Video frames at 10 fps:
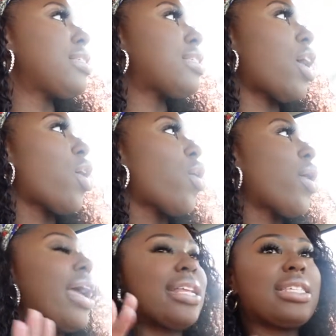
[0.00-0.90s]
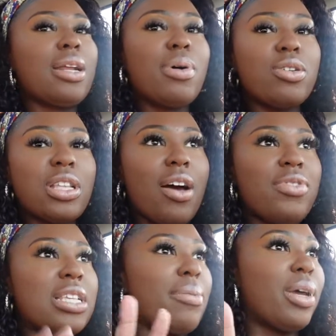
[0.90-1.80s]
So headed to the post
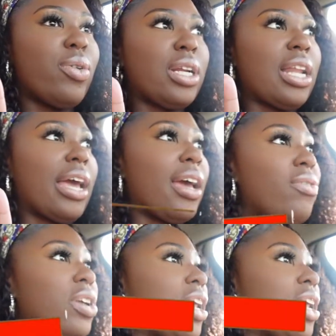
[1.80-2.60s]
office. I've been going there like every